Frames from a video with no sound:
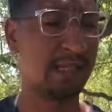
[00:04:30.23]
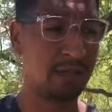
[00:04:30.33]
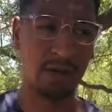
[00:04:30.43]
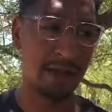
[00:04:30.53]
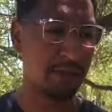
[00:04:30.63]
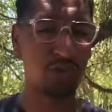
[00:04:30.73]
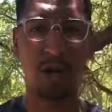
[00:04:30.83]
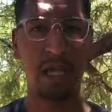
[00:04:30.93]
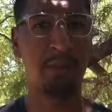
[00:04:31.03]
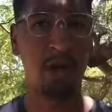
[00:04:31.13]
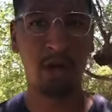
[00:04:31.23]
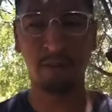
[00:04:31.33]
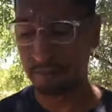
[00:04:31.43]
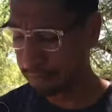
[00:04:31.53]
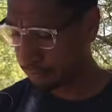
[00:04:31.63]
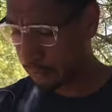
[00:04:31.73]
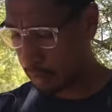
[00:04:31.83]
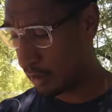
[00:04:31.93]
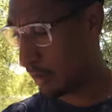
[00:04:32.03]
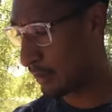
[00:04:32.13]
You don't have to try them all,
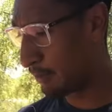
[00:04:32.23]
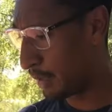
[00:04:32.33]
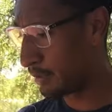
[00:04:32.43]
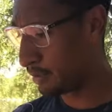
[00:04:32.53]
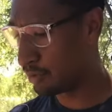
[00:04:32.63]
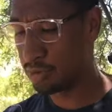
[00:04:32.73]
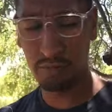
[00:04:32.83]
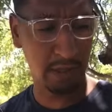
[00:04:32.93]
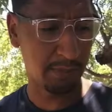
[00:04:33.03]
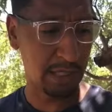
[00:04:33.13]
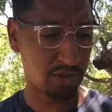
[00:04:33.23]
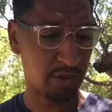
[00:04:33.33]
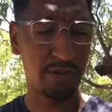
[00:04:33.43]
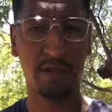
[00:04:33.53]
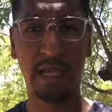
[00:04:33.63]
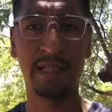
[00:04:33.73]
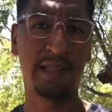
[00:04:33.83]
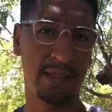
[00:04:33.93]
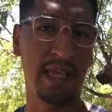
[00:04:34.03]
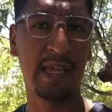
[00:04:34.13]
but you do want to make sure they're nice
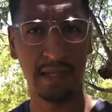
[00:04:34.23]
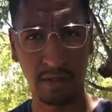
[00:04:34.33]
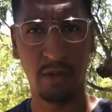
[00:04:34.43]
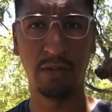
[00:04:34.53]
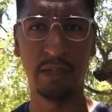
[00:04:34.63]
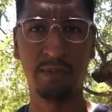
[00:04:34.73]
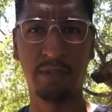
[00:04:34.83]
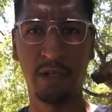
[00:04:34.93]
and tan and golden.